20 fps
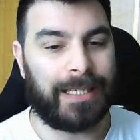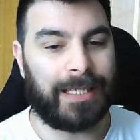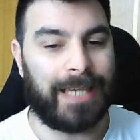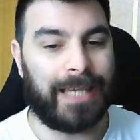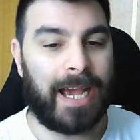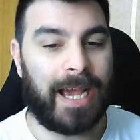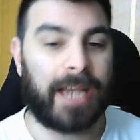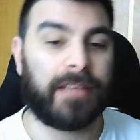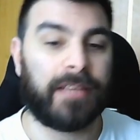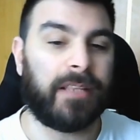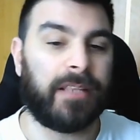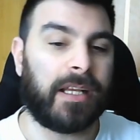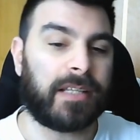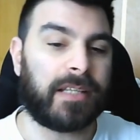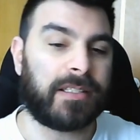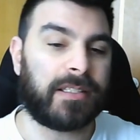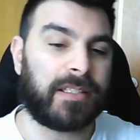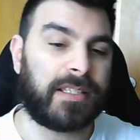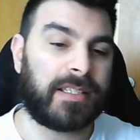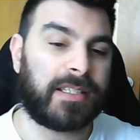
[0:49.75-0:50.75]

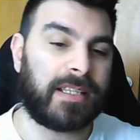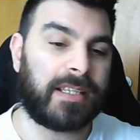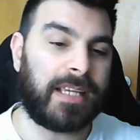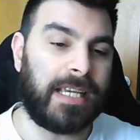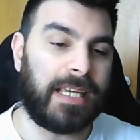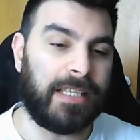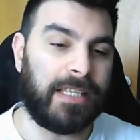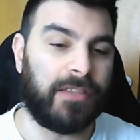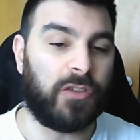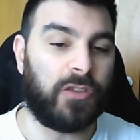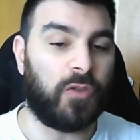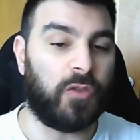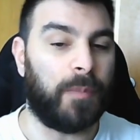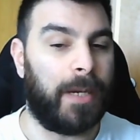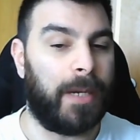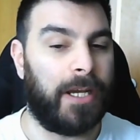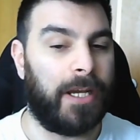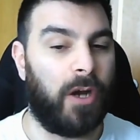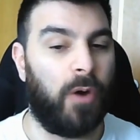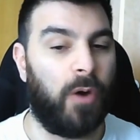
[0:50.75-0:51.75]
guidelines into
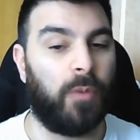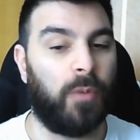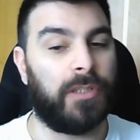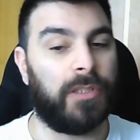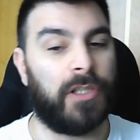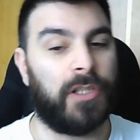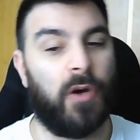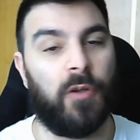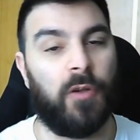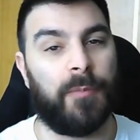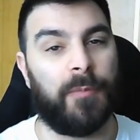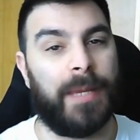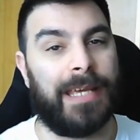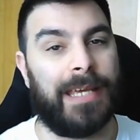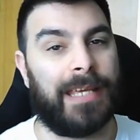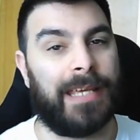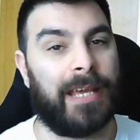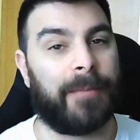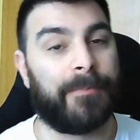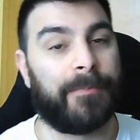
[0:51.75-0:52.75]
my own gold
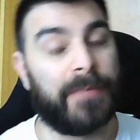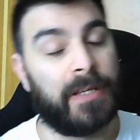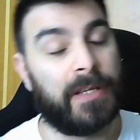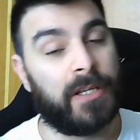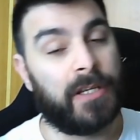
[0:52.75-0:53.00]
making.